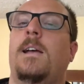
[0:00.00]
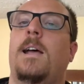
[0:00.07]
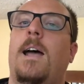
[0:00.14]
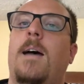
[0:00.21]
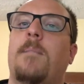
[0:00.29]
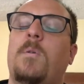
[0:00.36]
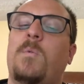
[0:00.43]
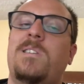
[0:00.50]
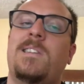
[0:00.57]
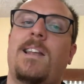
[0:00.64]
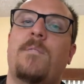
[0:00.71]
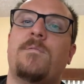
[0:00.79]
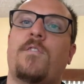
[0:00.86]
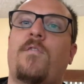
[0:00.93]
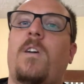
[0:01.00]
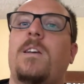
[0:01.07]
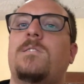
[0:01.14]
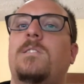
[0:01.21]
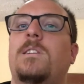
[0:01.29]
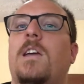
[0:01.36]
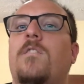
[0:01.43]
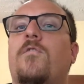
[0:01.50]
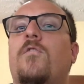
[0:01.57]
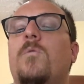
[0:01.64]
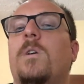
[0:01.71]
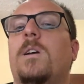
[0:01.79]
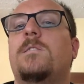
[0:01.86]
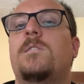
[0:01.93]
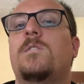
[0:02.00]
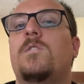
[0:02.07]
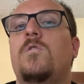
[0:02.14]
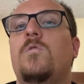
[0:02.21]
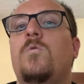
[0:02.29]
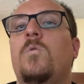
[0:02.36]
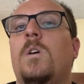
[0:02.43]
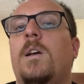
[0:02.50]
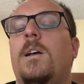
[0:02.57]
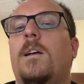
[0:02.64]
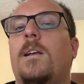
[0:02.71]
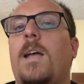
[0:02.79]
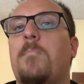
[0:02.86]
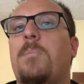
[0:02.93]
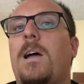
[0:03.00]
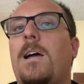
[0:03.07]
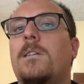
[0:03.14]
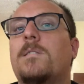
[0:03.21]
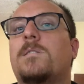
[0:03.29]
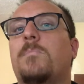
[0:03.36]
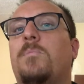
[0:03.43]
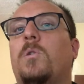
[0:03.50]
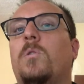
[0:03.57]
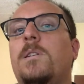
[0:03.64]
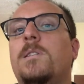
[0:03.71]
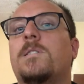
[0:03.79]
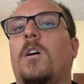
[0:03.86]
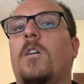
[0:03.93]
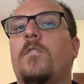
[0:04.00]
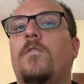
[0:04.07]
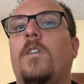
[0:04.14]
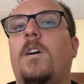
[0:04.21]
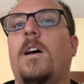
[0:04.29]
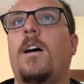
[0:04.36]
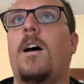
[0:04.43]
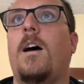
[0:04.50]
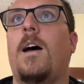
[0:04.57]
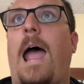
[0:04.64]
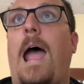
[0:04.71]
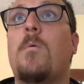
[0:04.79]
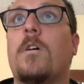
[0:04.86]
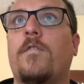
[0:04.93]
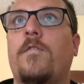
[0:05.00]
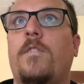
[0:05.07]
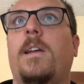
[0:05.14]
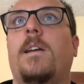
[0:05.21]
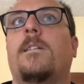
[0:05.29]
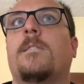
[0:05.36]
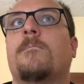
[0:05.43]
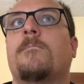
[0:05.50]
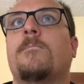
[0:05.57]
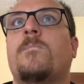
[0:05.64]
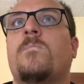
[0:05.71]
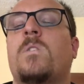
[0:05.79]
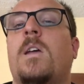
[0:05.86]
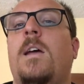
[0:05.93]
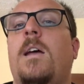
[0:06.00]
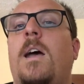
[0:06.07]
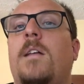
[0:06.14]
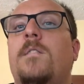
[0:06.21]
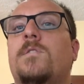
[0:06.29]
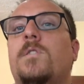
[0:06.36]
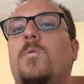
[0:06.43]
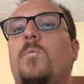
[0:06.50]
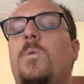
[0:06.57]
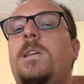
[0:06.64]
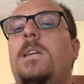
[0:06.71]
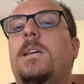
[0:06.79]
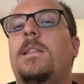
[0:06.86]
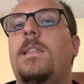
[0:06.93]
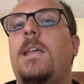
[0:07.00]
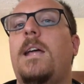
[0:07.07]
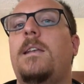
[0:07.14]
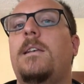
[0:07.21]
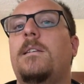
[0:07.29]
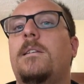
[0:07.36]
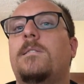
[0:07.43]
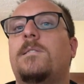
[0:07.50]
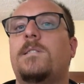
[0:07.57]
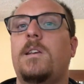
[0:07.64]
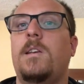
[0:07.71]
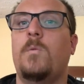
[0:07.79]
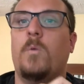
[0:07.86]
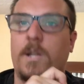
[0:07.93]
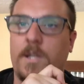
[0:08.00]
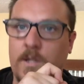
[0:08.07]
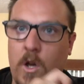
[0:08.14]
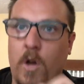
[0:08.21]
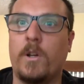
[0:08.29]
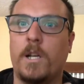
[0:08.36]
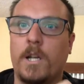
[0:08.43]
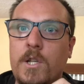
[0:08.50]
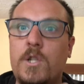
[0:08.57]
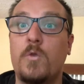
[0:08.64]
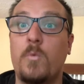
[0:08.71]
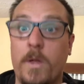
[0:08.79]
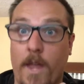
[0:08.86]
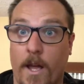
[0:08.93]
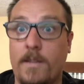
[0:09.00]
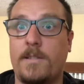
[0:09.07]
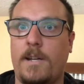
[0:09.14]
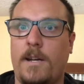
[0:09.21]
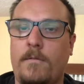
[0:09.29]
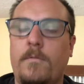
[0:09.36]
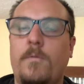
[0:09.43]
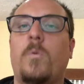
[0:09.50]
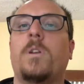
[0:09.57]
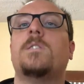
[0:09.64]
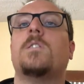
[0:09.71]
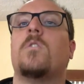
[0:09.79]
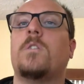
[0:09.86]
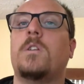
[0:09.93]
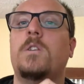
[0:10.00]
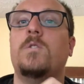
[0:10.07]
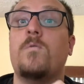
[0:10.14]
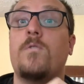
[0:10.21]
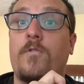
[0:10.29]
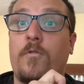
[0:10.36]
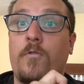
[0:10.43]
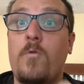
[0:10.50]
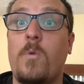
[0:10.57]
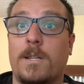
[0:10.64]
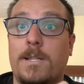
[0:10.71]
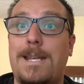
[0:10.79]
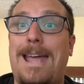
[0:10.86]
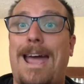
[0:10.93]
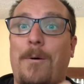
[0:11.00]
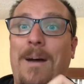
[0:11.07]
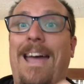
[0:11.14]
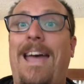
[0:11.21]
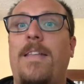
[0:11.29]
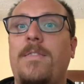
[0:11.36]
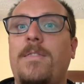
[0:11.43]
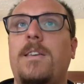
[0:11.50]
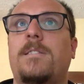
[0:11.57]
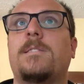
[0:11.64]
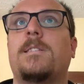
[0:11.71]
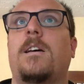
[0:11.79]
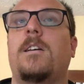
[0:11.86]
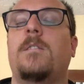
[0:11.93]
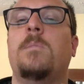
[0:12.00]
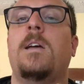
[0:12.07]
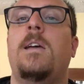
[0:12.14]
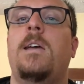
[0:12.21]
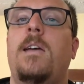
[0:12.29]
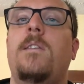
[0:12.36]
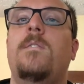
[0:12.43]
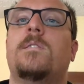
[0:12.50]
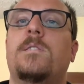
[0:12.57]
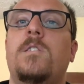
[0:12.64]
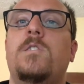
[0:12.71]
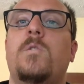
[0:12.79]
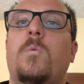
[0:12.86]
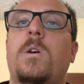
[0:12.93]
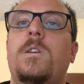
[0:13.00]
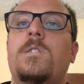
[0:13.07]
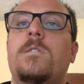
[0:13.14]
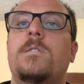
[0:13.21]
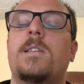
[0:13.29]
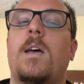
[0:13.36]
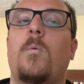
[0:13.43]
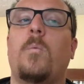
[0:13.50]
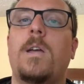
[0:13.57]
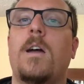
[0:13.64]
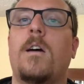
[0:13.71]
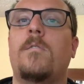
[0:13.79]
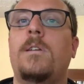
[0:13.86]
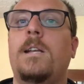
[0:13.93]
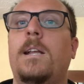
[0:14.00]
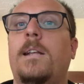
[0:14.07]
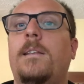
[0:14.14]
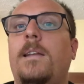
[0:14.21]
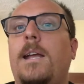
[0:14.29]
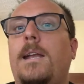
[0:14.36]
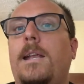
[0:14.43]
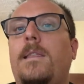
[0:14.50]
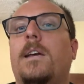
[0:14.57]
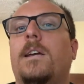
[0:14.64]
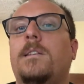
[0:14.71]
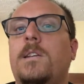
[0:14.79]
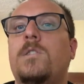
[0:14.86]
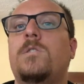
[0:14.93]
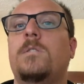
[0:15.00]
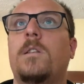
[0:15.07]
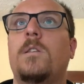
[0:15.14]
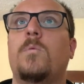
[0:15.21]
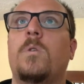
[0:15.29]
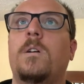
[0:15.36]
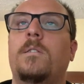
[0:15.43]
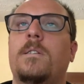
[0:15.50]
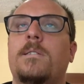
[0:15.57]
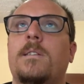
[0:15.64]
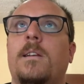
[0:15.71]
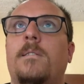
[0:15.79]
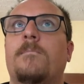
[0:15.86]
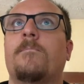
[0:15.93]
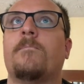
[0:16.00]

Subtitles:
but we still have to fight to get through it, to get past the point of our fear, and so that we can then see what is God going to do with us now, what is God going to do through us now at this time in the situations that we are in and in the condition that the world is in.